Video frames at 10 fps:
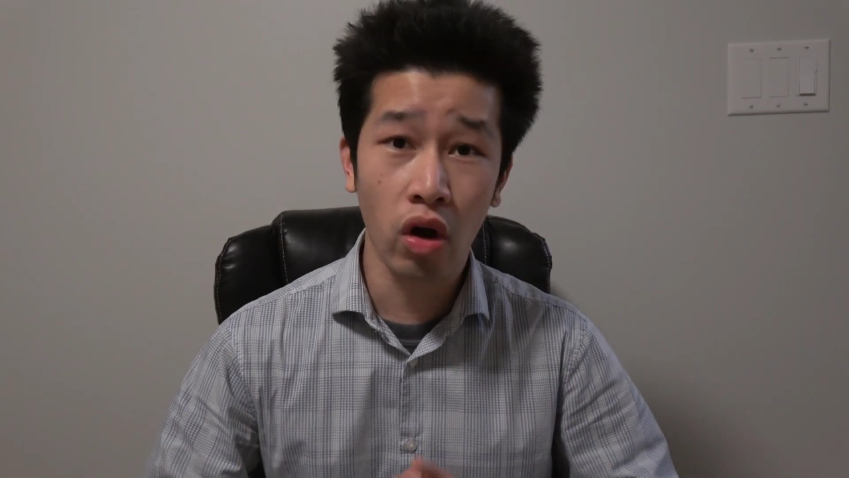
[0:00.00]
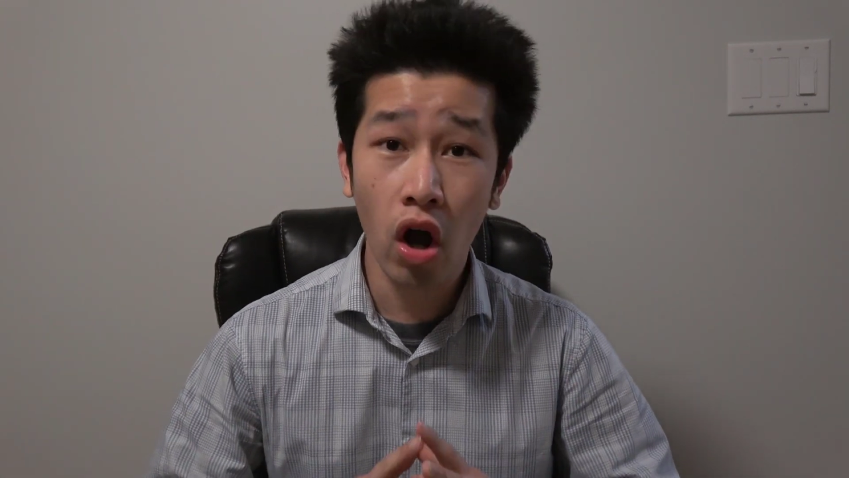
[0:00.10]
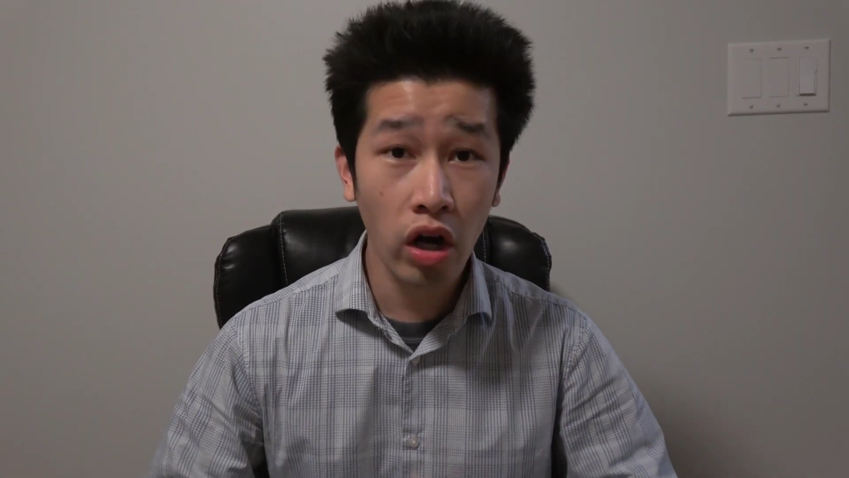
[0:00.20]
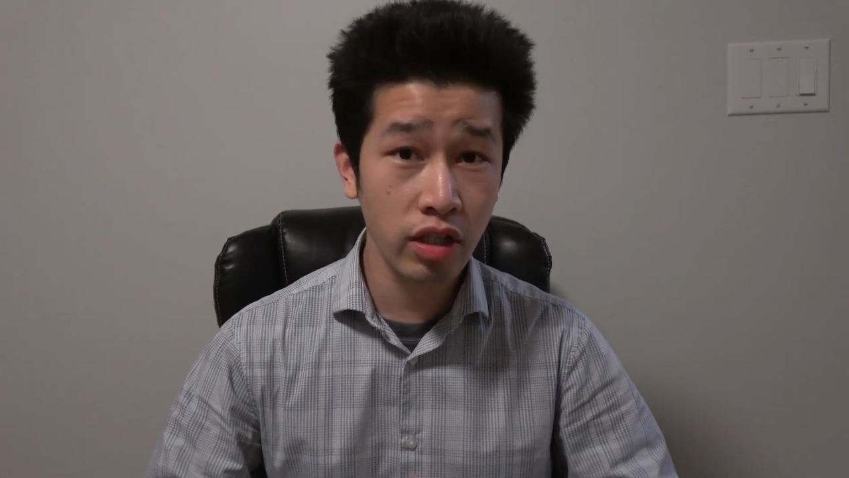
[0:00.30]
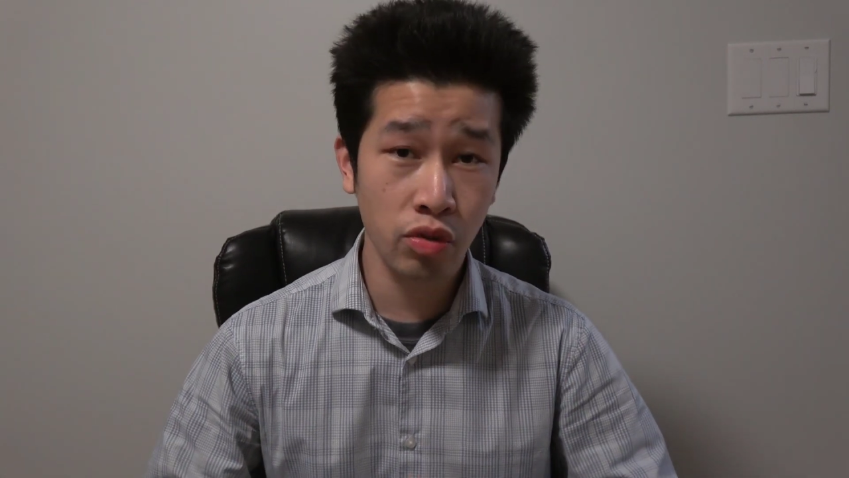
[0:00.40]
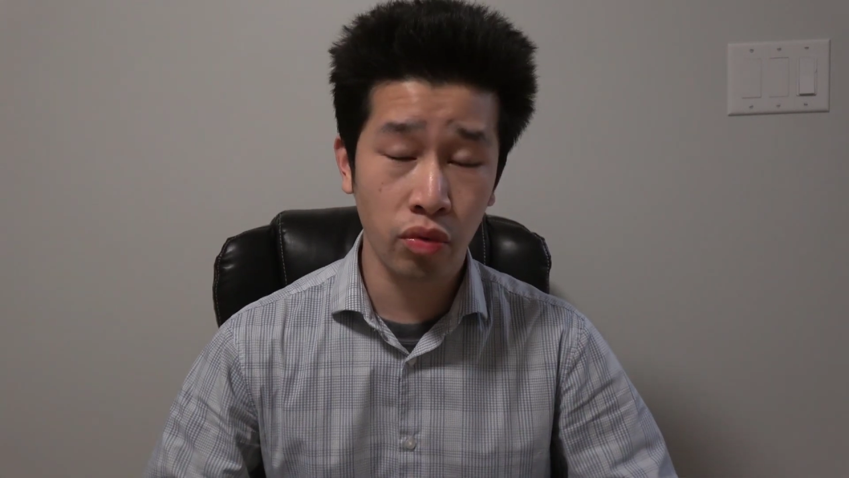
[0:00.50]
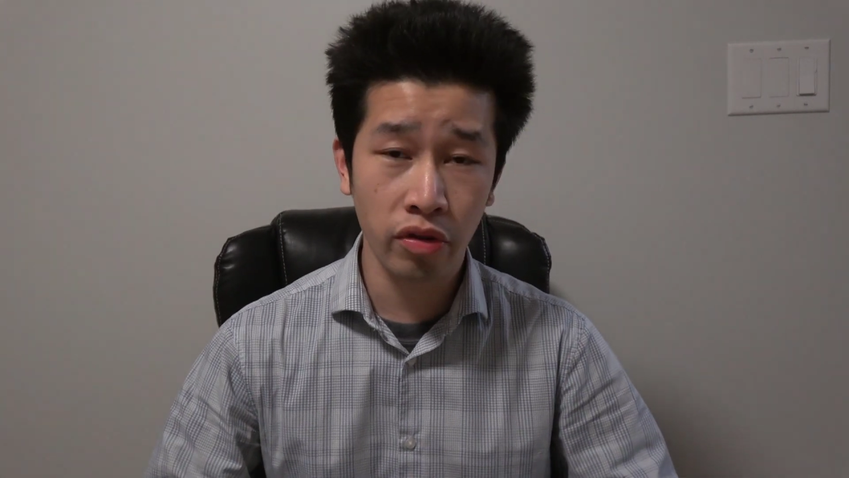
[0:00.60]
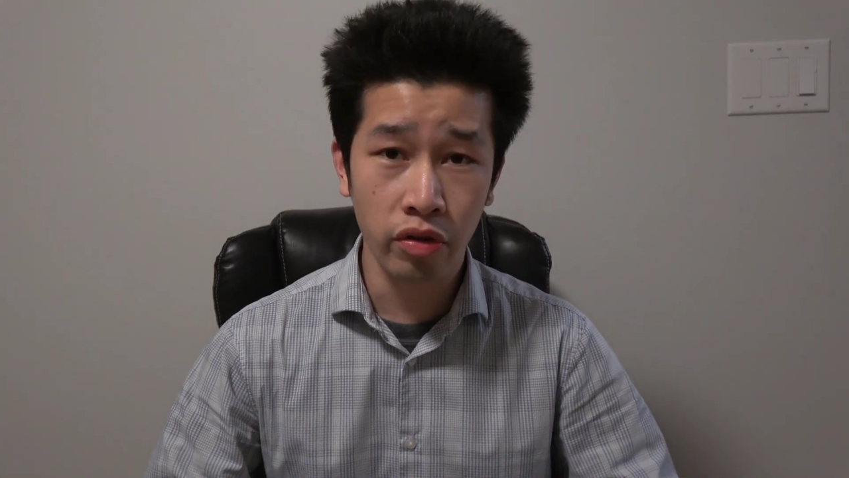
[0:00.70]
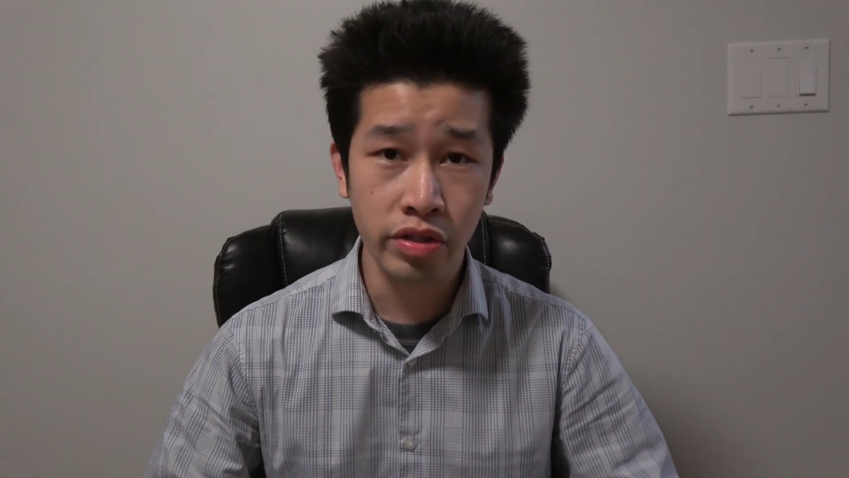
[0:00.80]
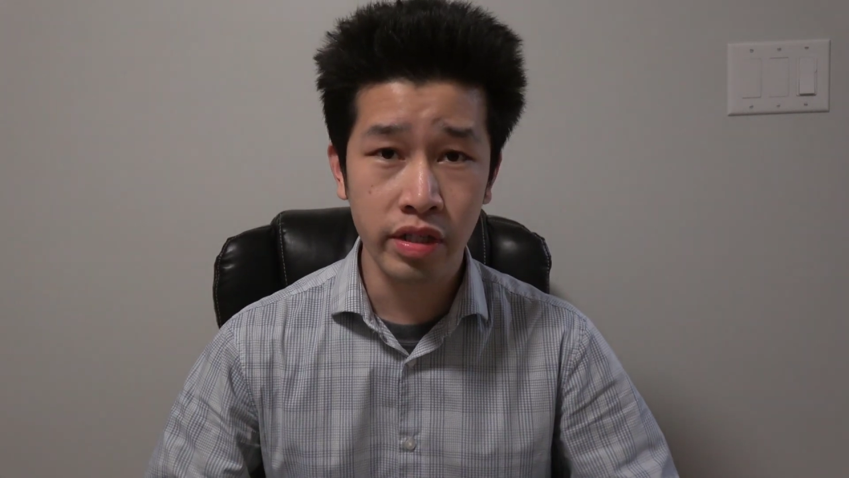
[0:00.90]
honest
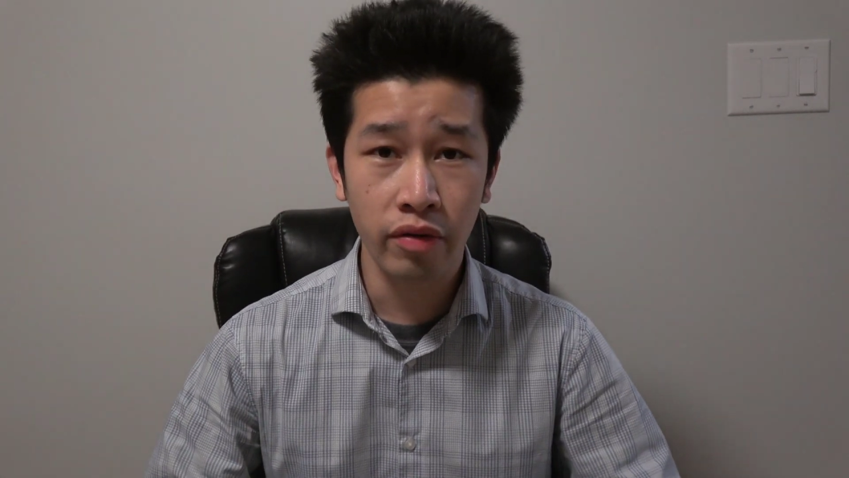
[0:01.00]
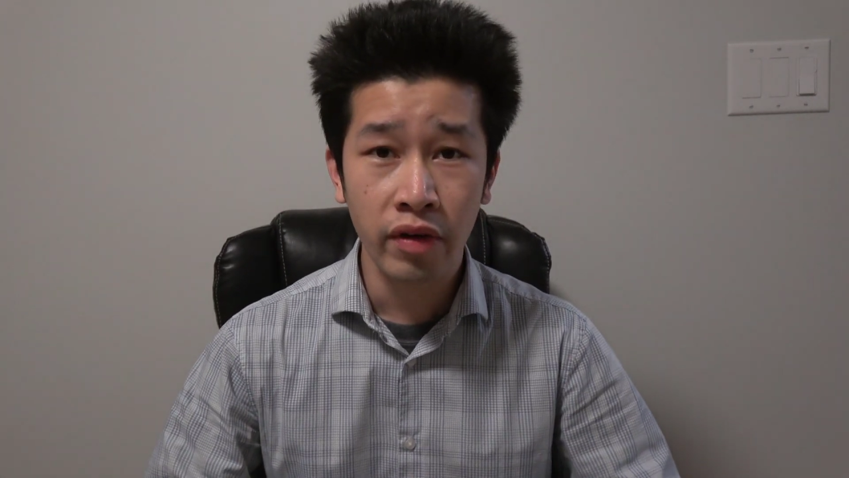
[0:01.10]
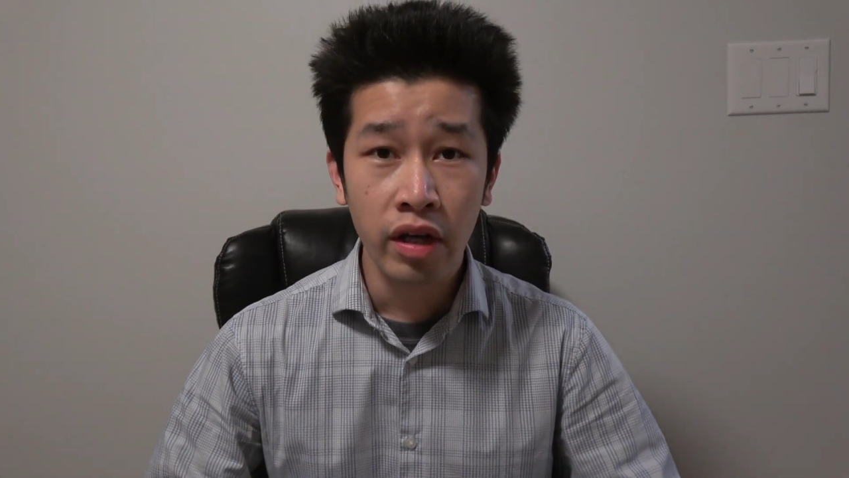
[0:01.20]
with yourself,